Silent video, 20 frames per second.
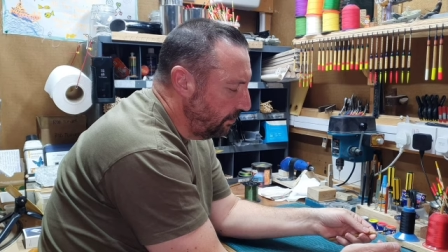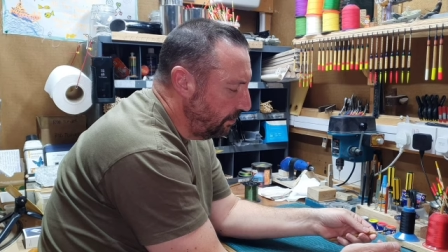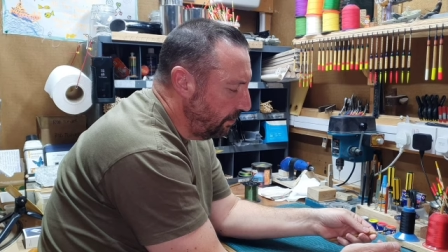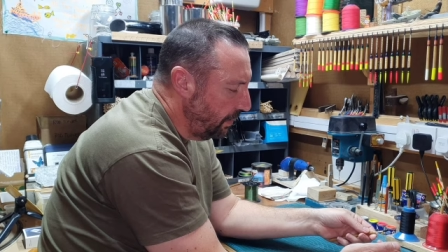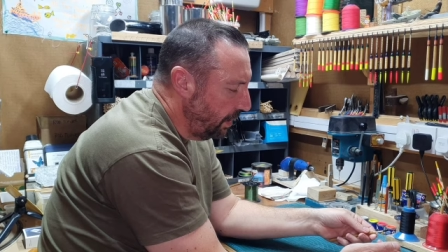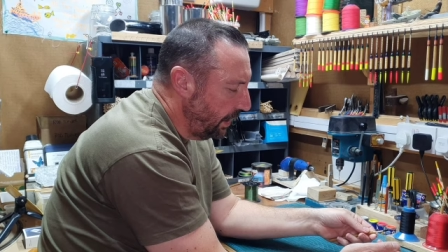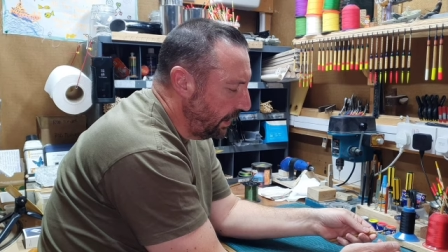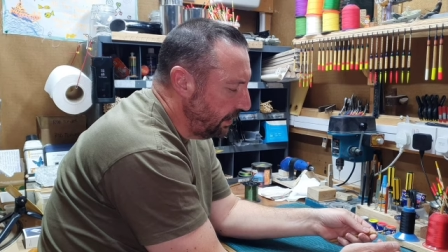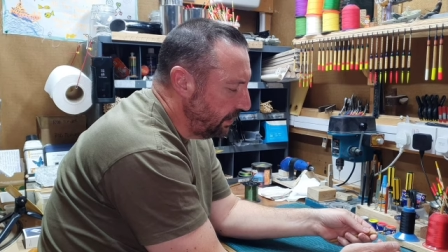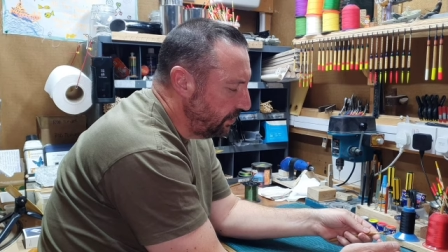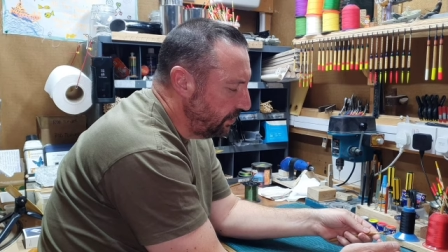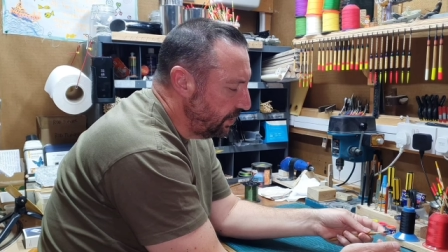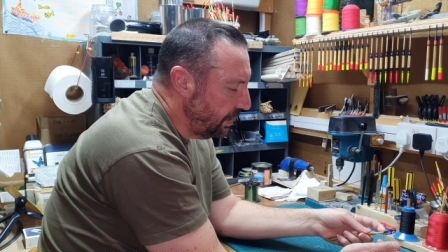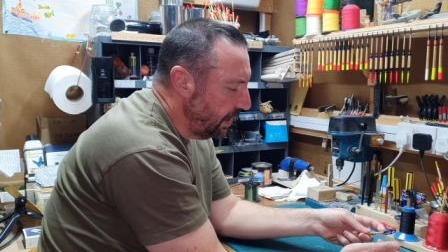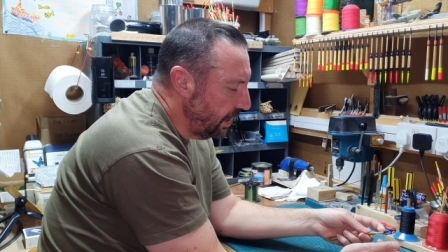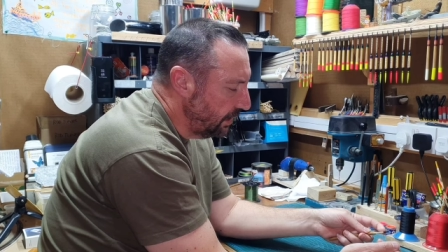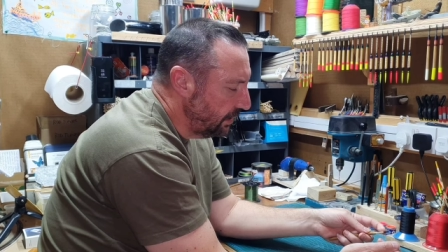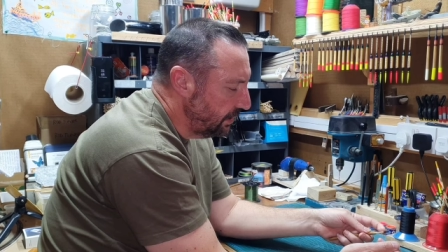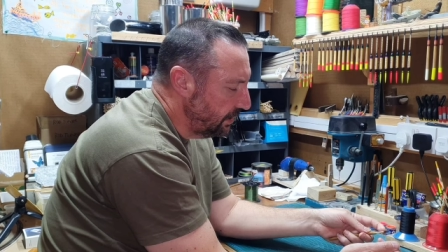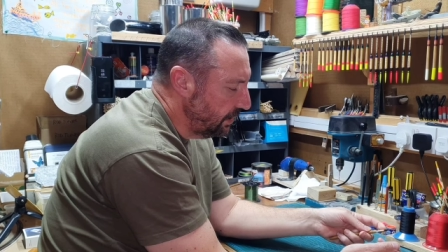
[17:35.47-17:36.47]
might
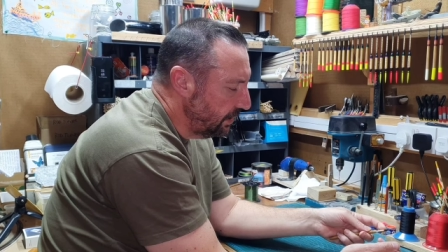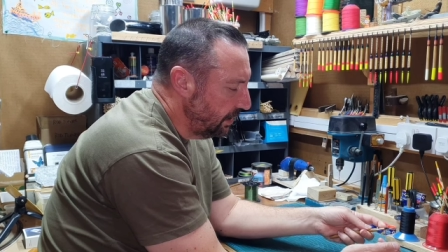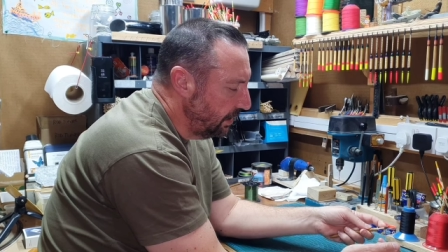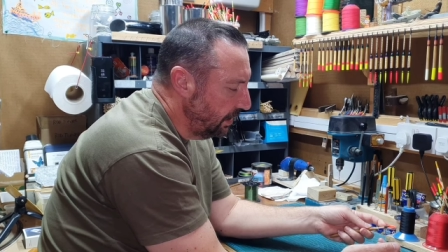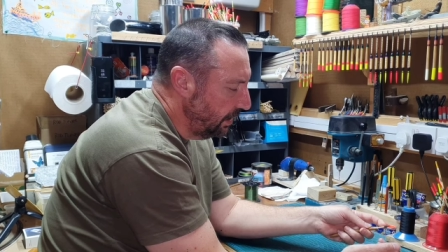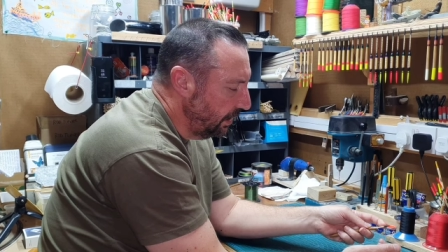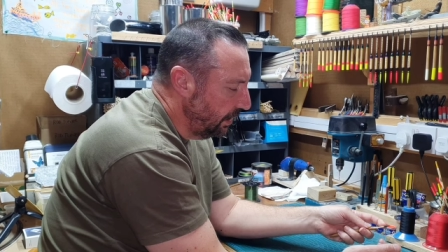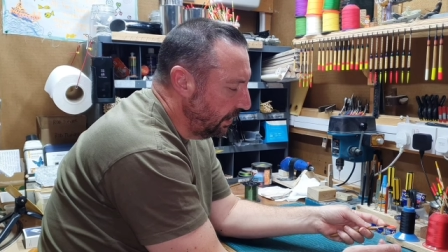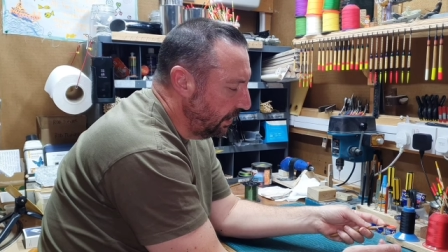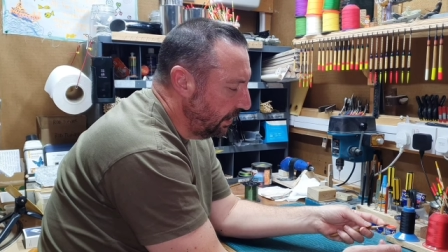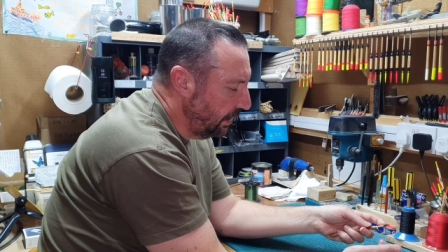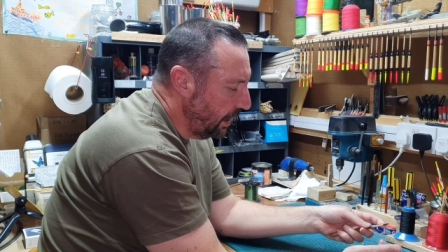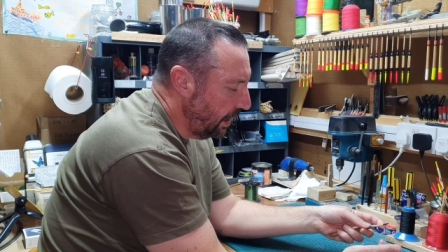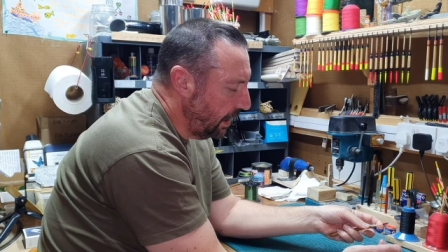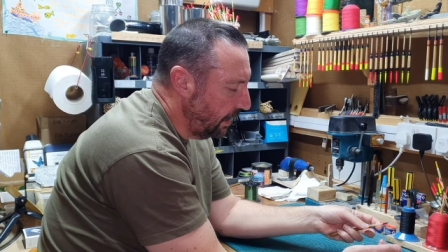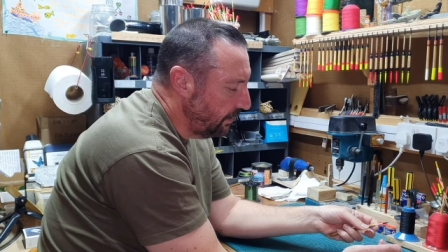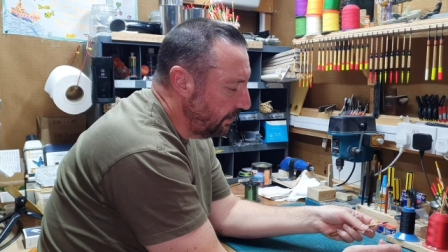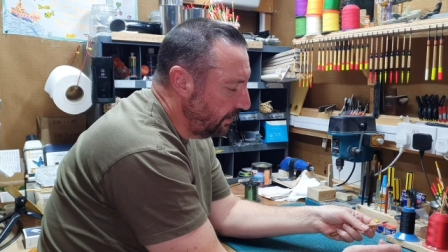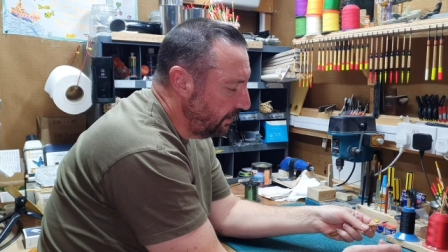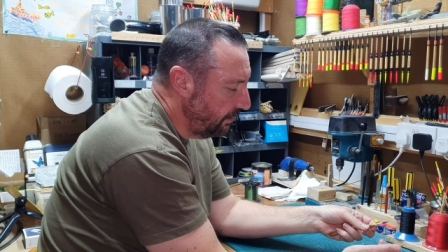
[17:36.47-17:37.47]
just
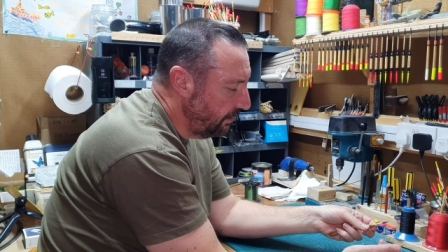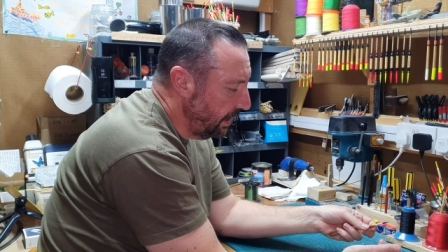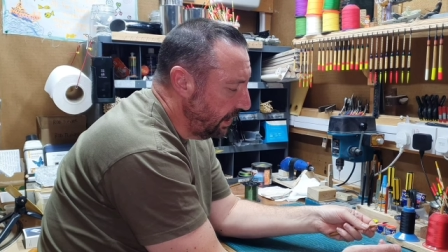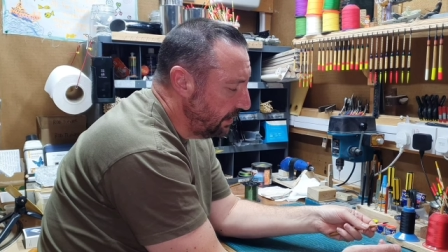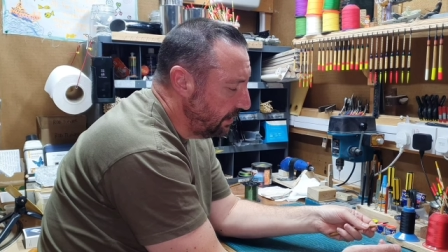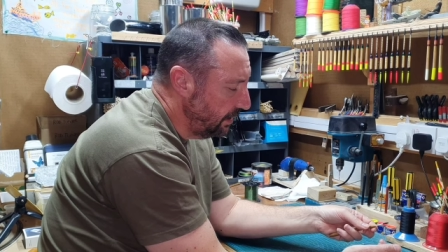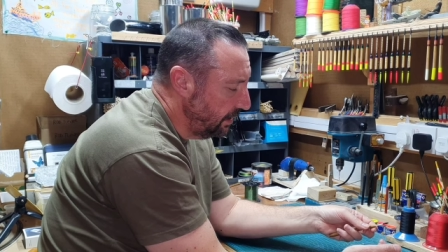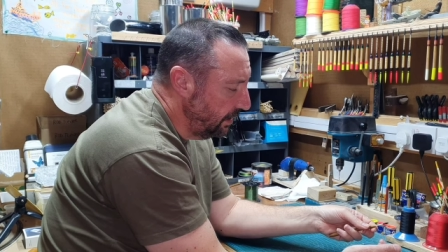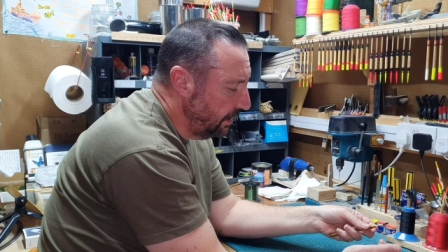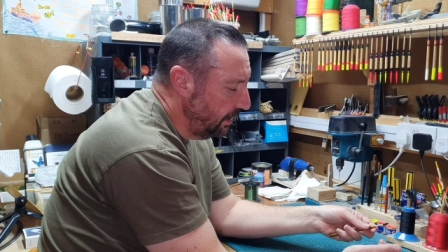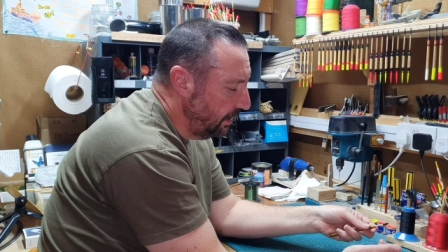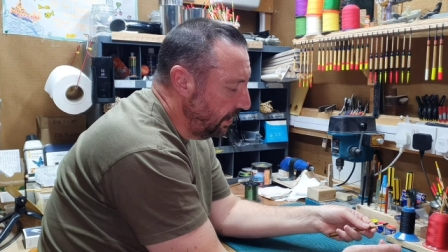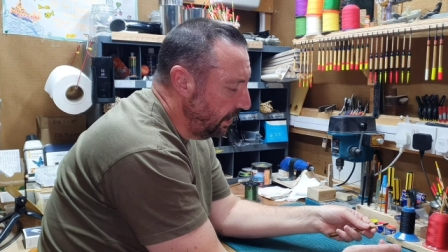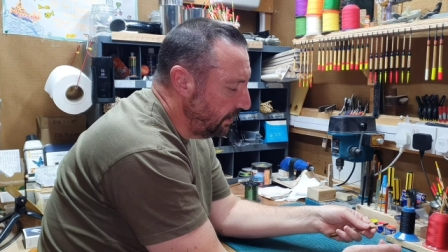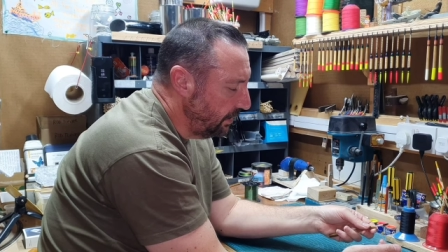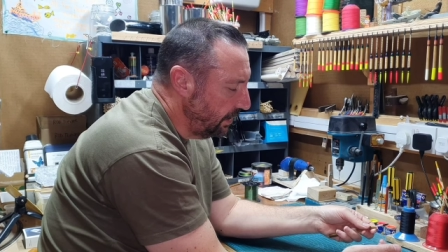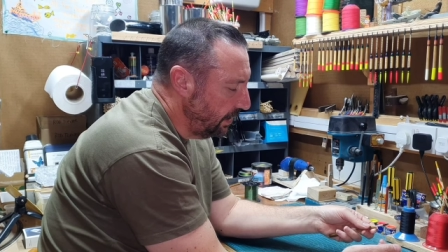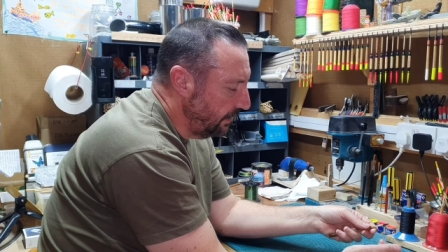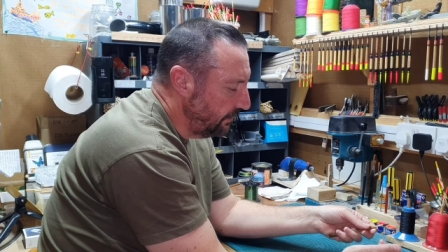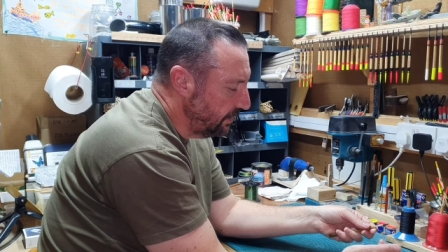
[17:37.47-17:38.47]
cut the thread
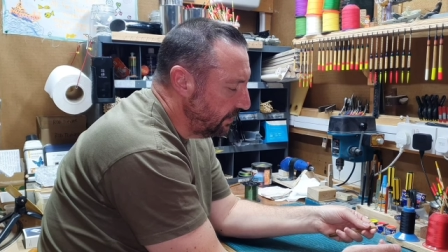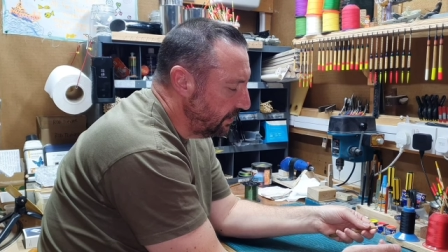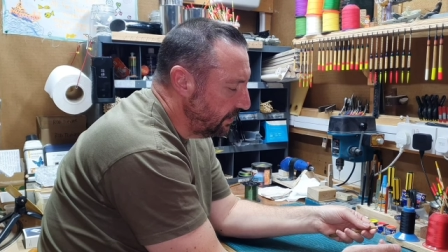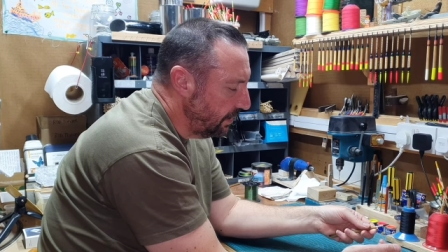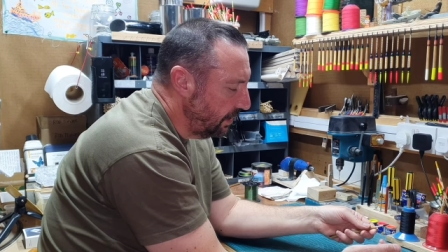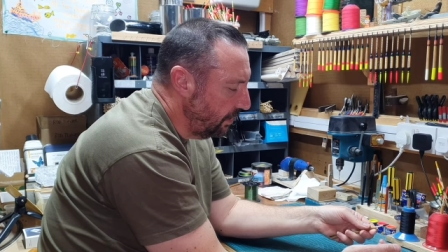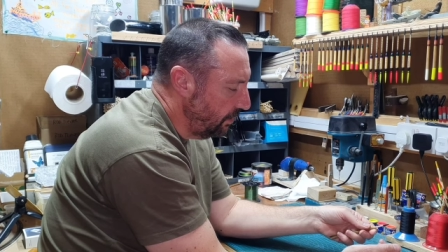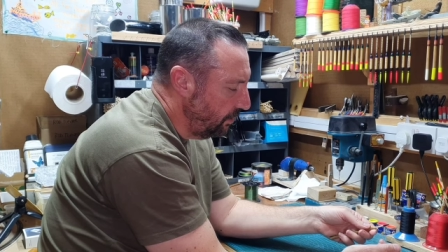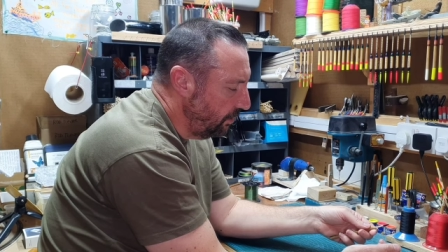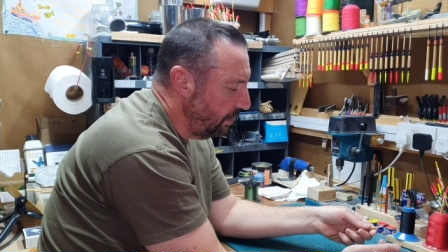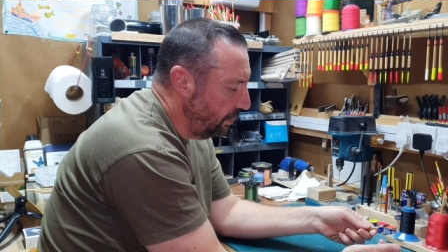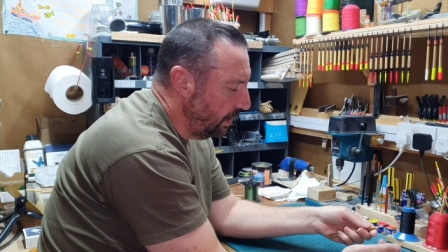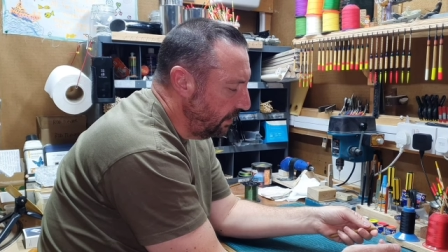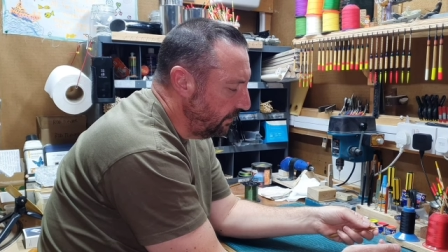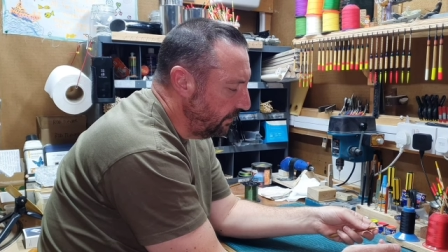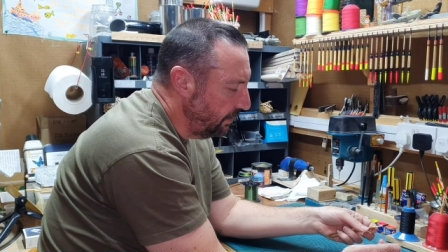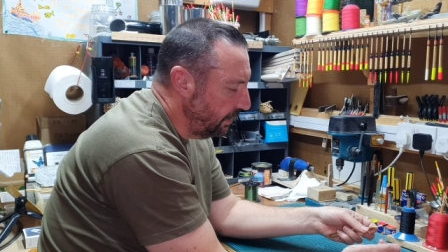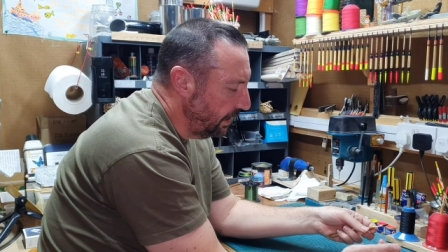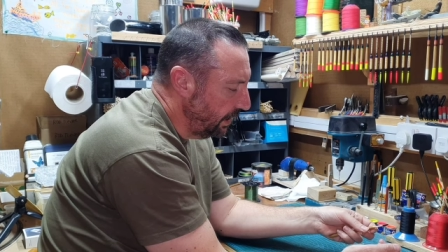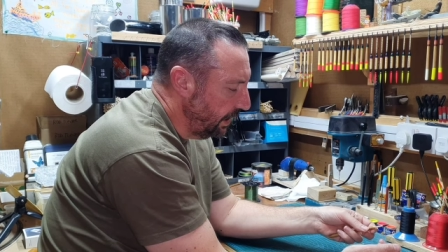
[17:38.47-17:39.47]
and you'll have to start all
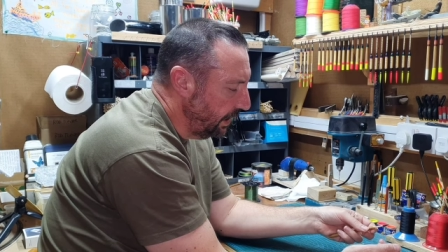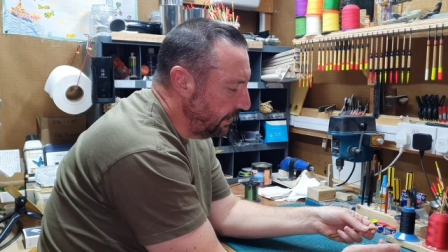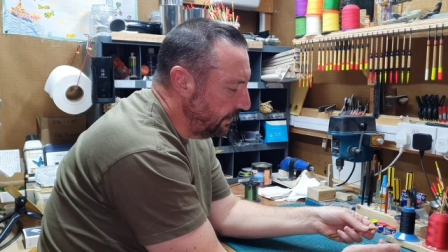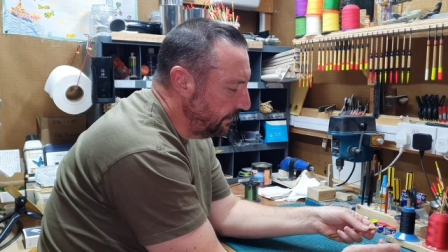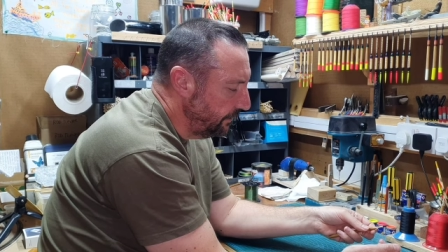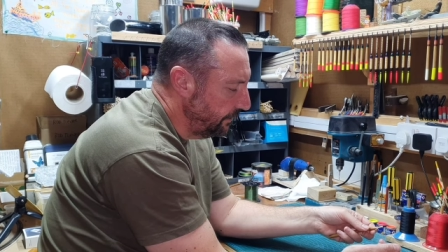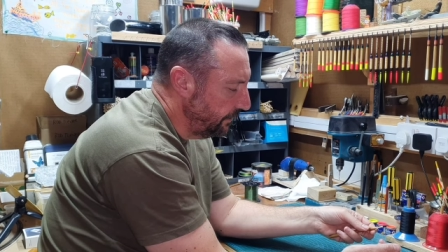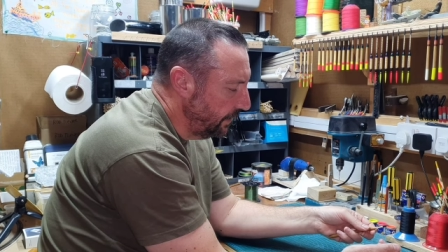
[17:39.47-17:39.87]
over again.